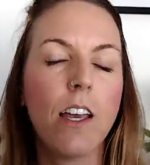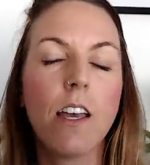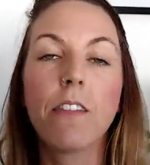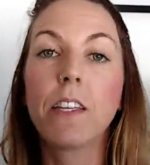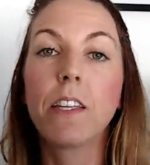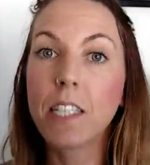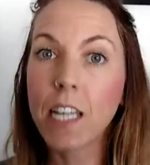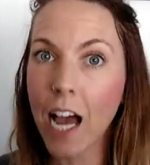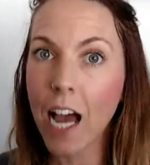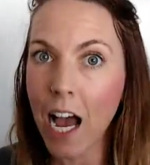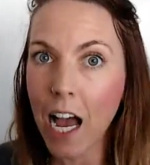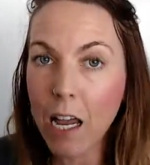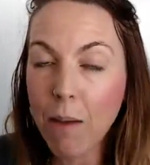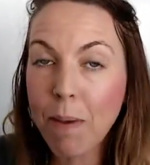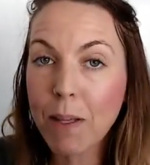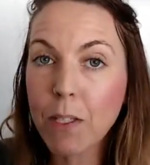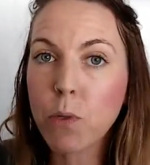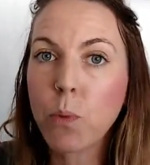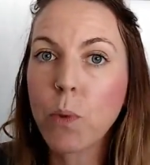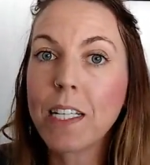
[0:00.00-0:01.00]
The time
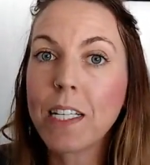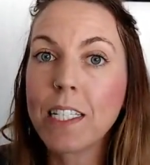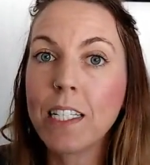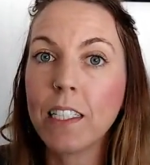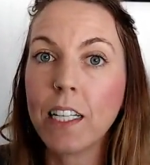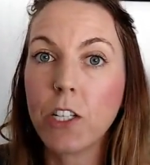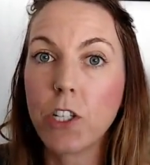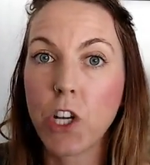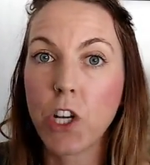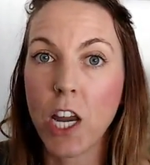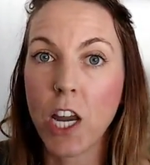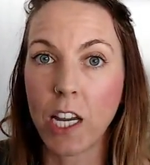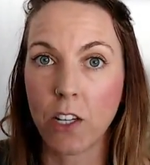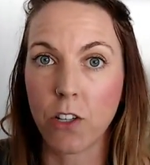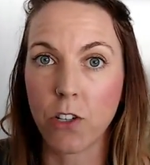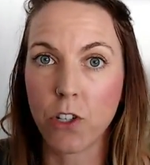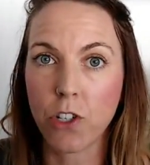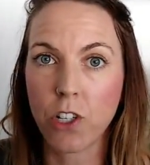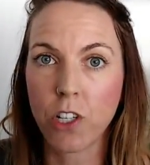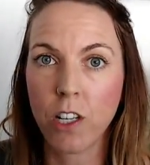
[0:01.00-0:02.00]
has recently
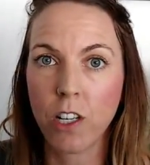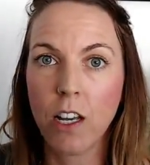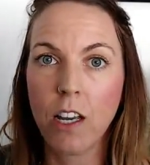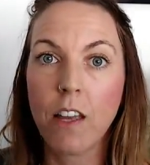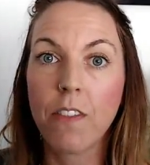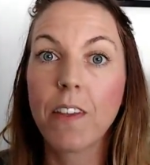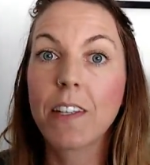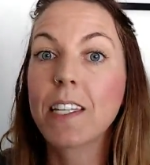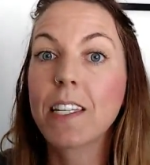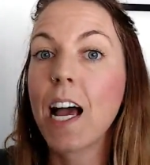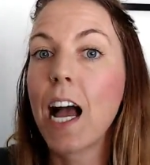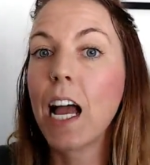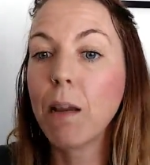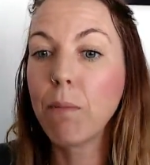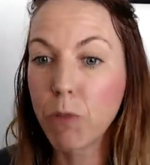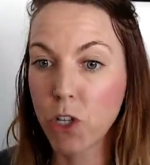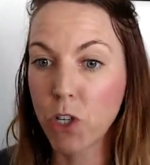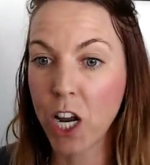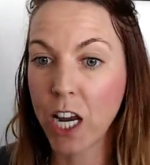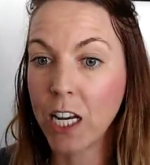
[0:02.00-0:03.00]
changed. The time
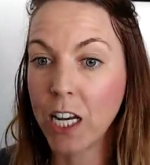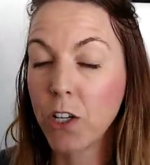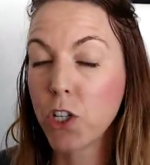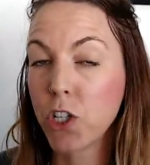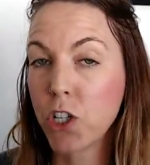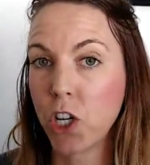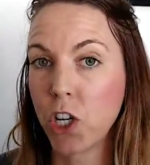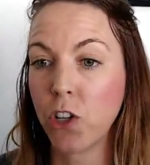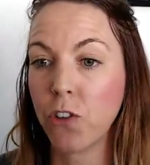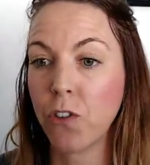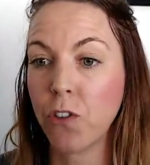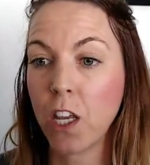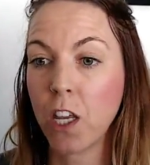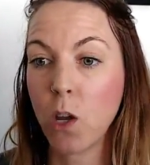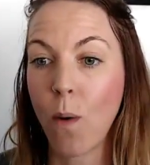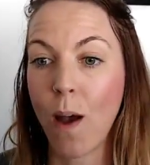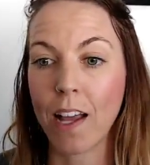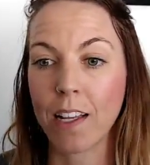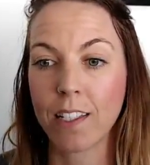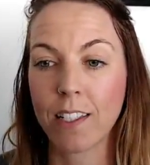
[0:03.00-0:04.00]
changed here in the
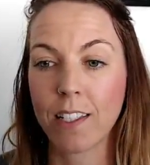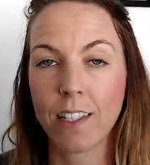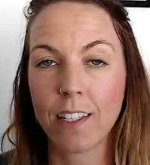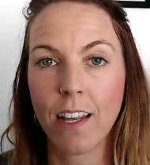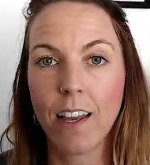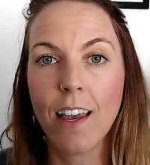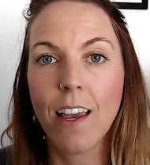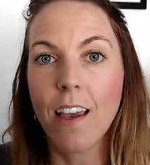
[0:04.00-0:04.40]
US.